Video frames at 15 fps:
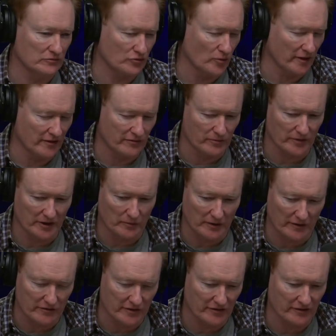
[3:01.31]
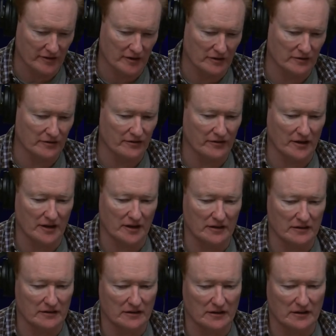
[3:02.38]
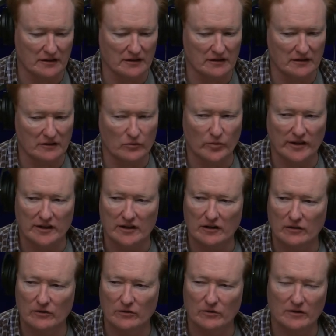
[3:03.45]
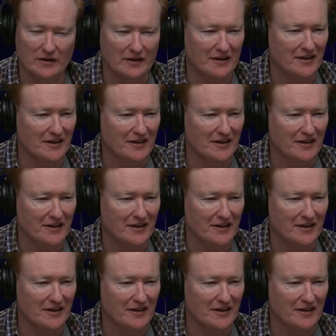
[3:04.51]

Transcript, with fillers: 23, whenever this airs, and uh, we know